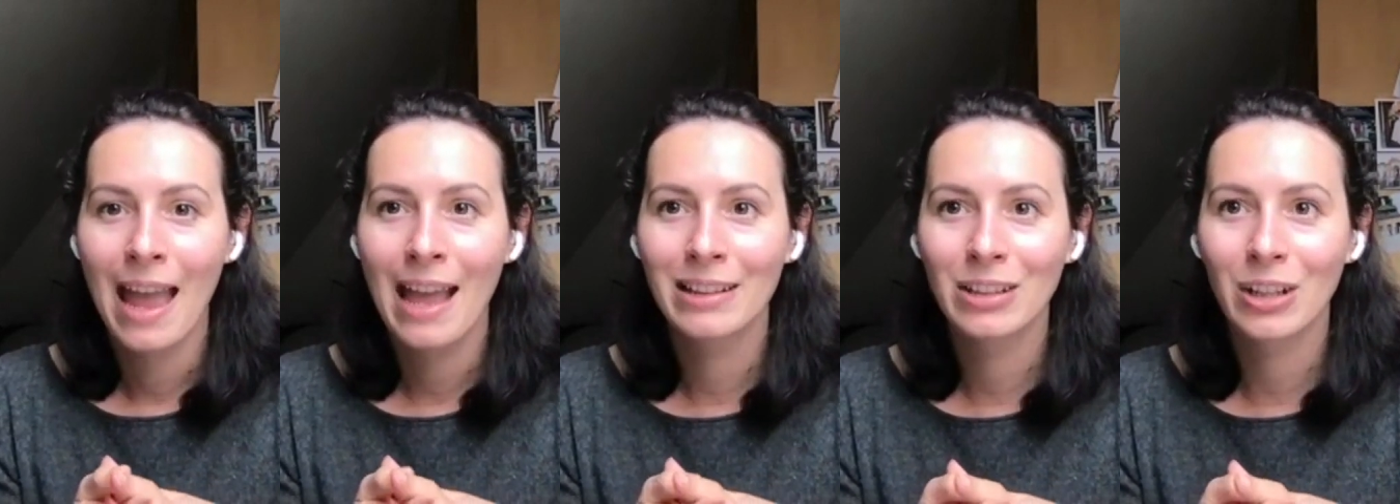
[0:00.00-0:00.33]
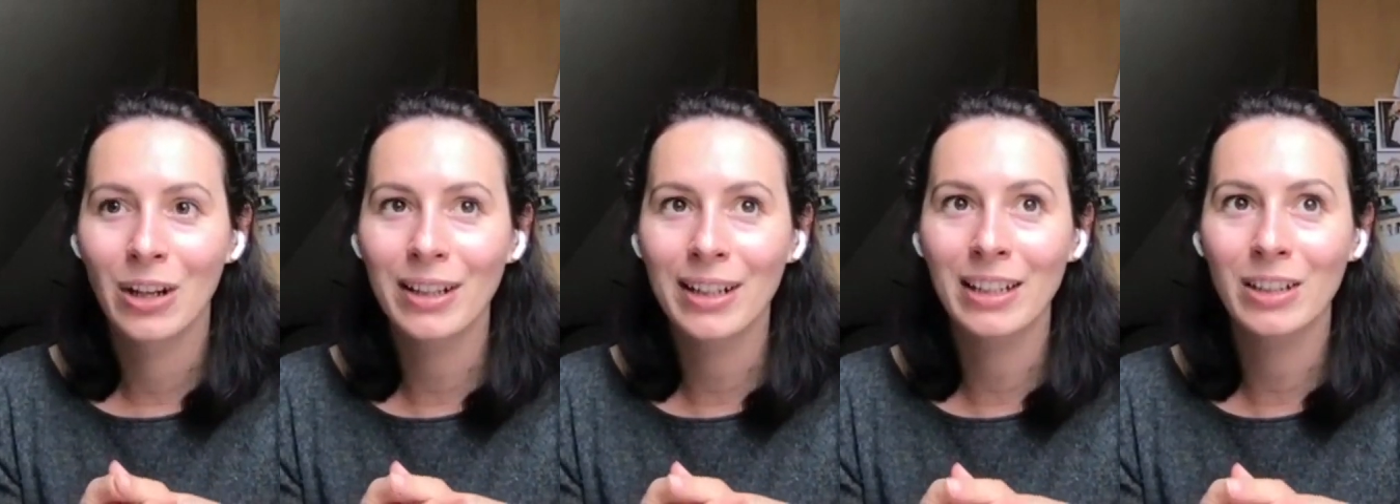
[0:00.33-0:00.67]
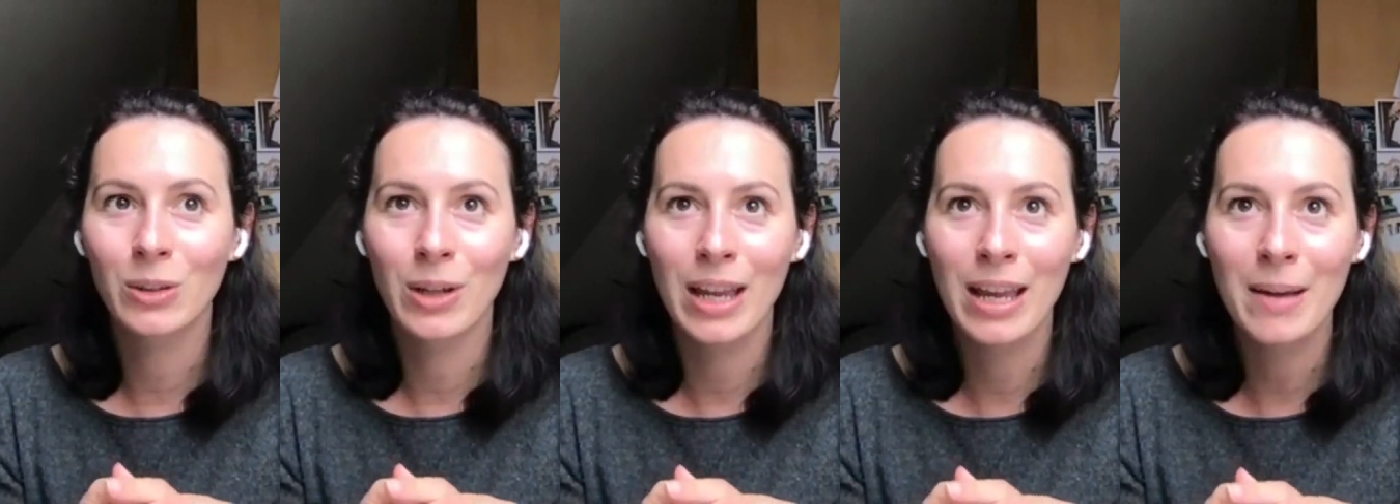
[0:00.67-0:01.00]
And talking
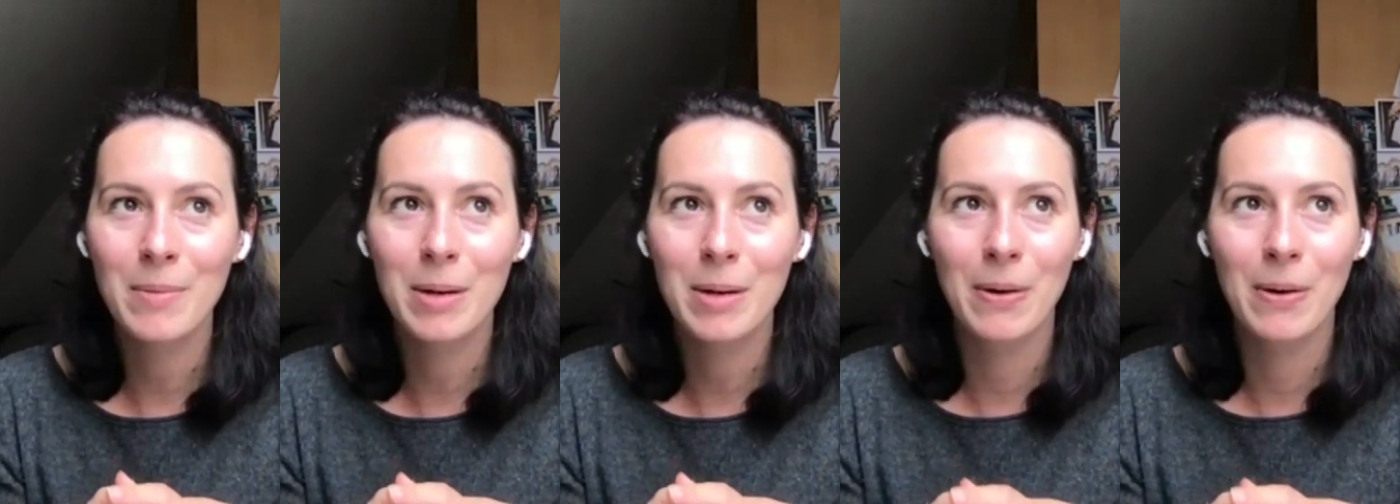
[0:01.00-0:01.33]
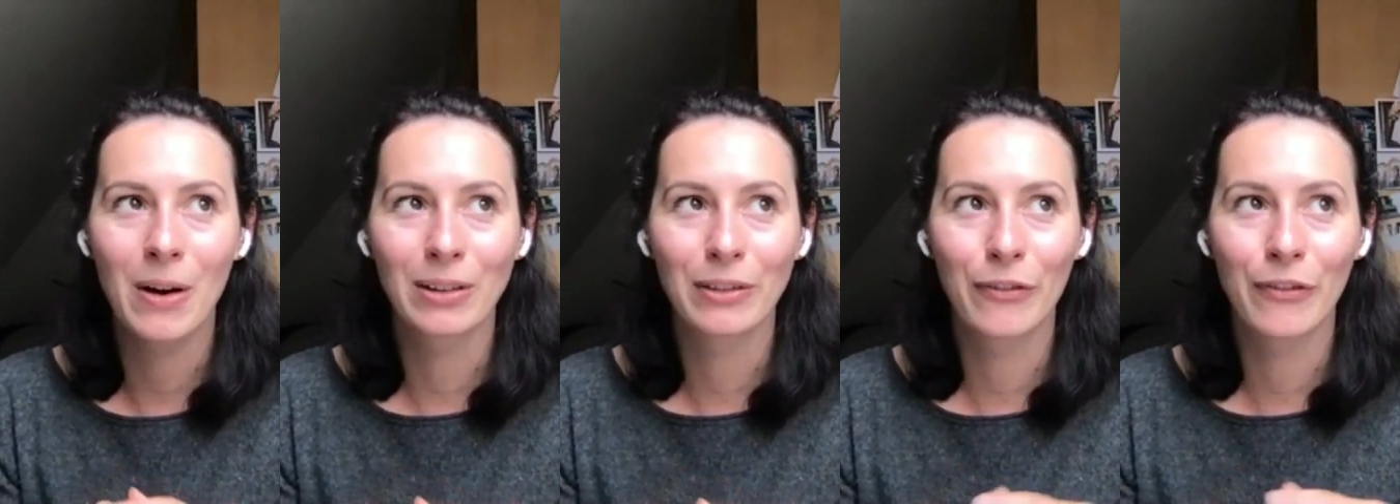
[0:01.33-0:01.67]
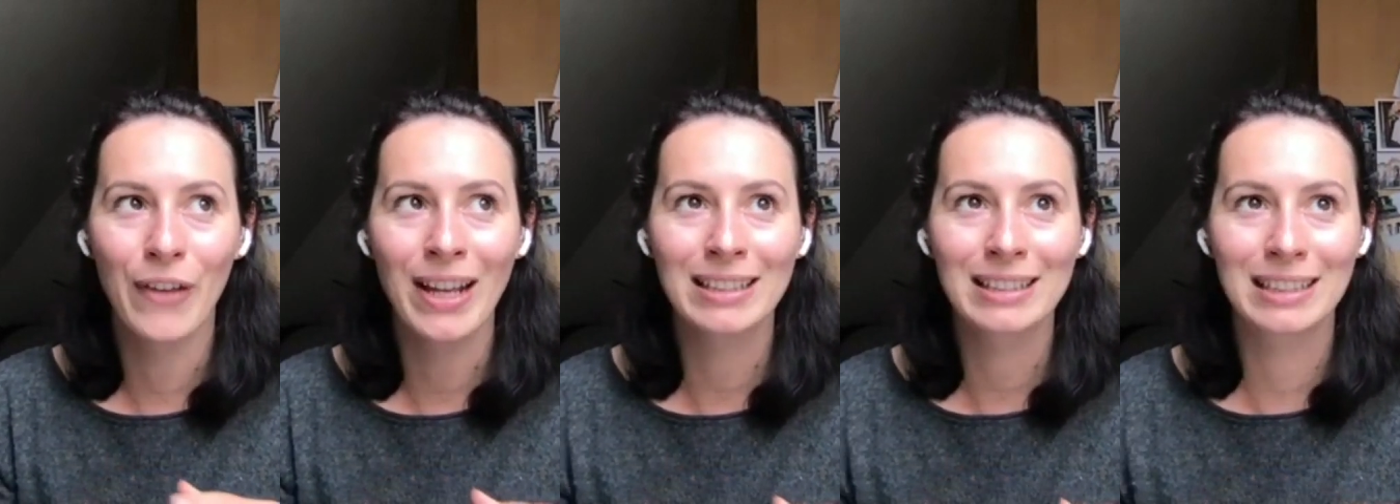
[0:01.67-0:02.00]
to him about
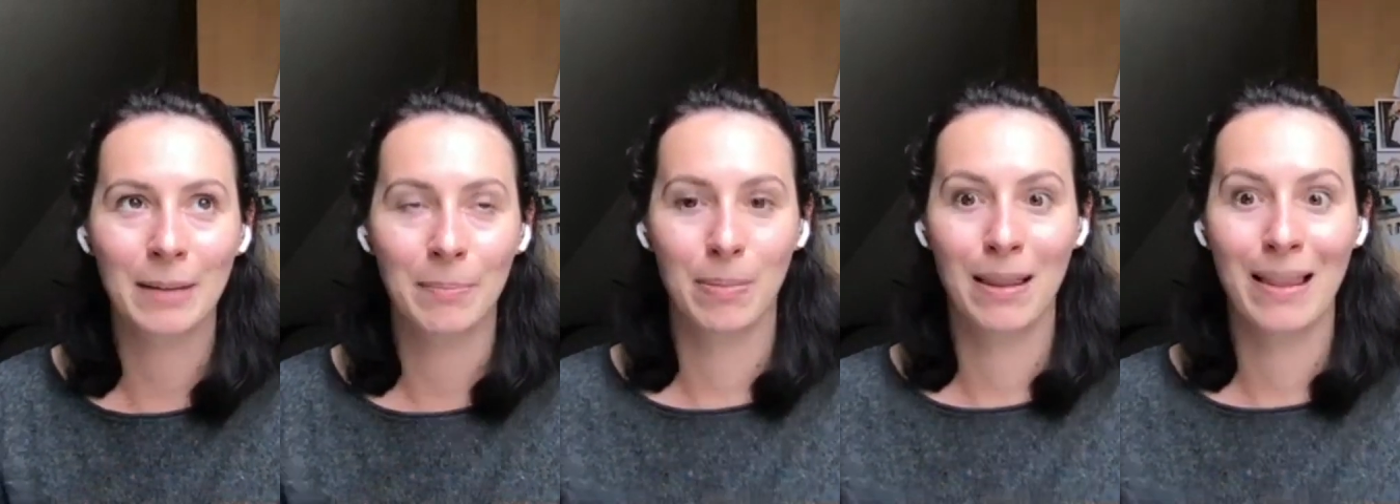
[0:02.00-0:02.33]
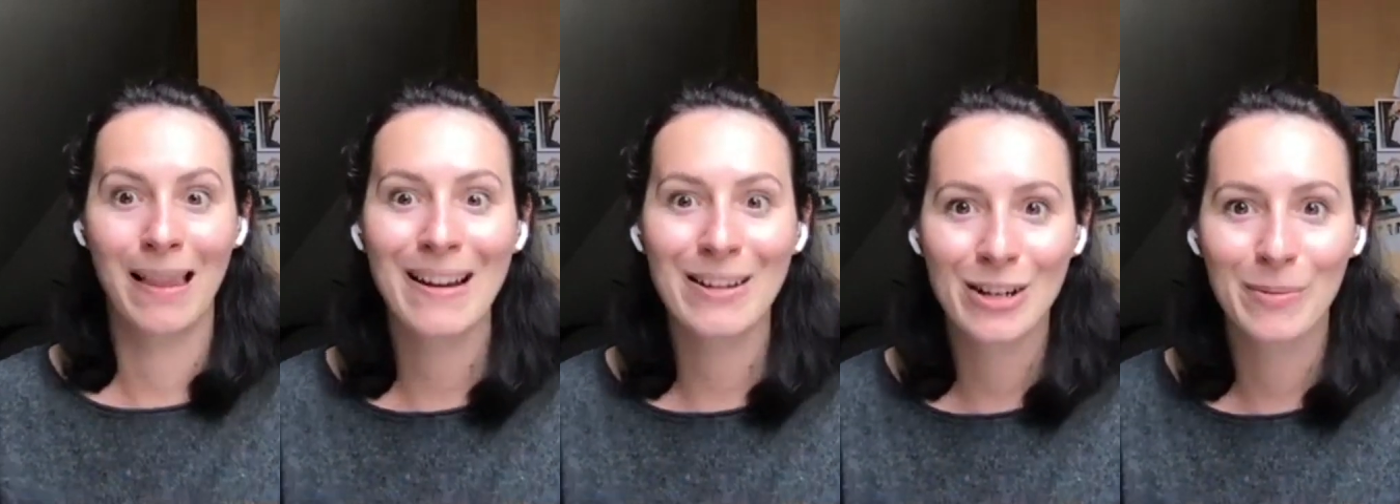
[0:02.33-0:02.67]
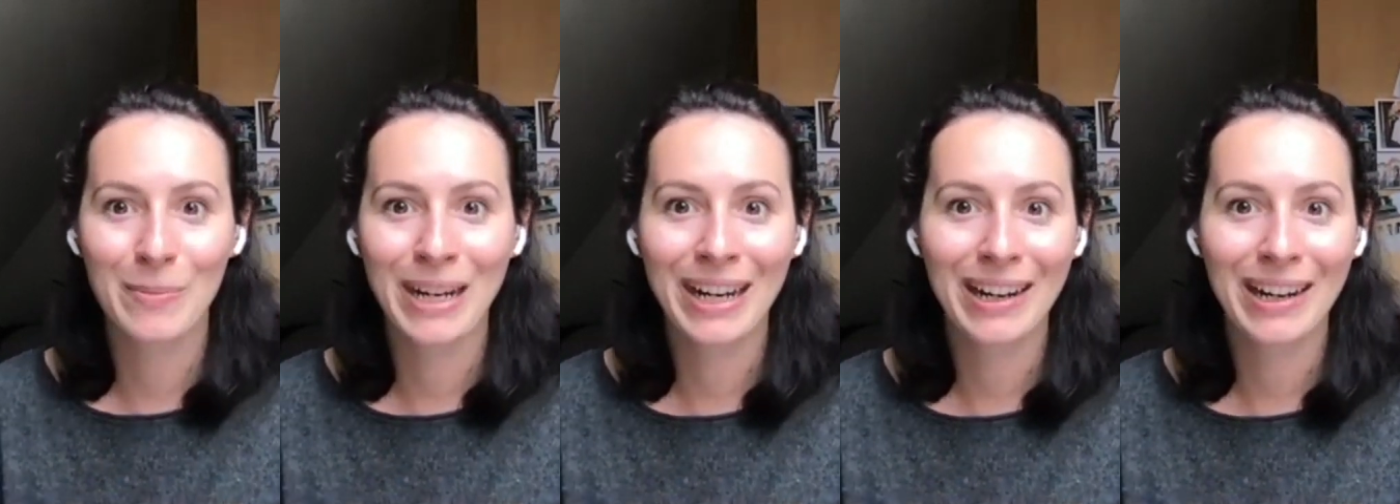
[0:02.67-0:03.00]
things that pleasure
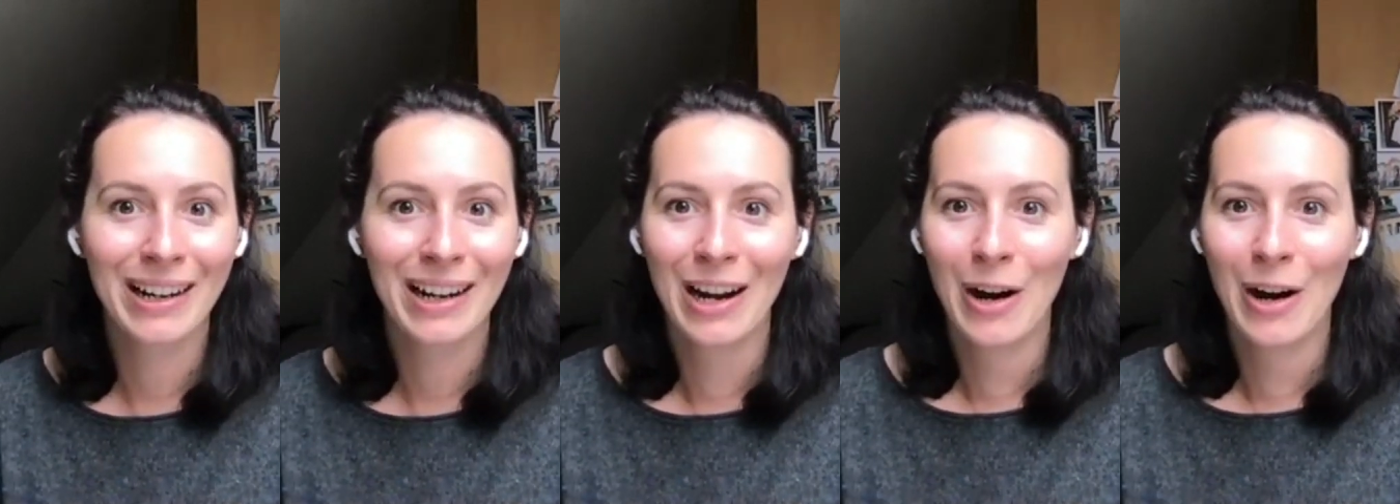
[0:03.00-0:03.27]
me